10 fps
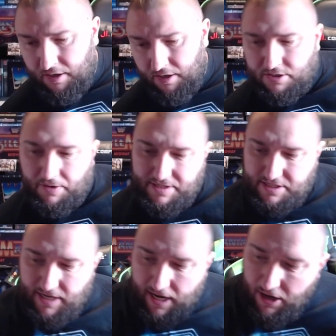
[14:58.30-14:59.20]
So as
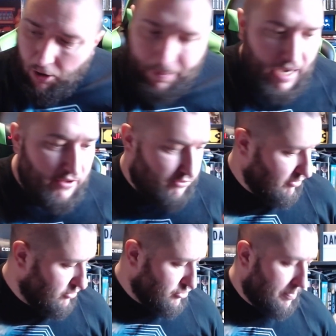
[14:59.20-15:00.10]
I say, I paid
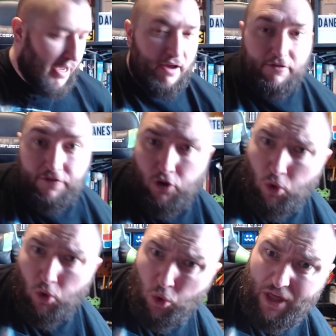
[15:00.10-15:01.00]
£300 for
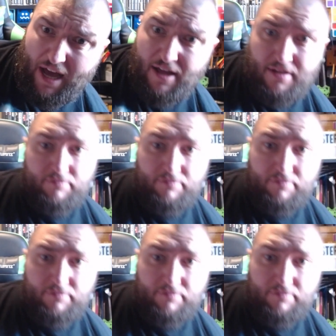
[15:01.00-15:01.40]
all that,